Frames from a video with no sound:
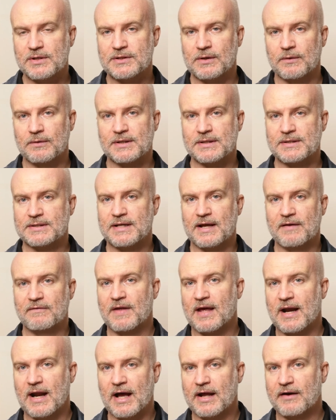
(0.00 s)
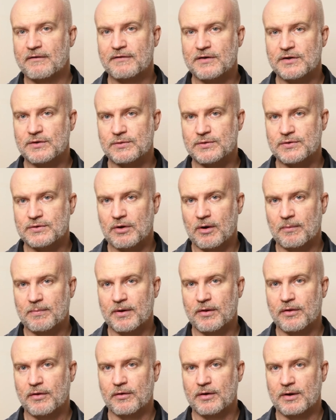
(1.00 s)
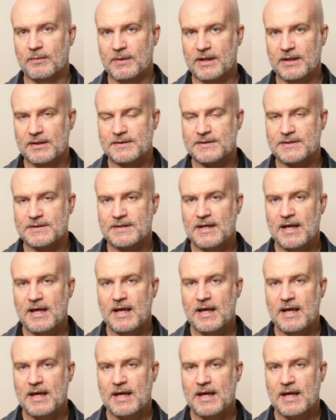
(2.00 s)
so it doesn't have that artificial stop at 30 minutes.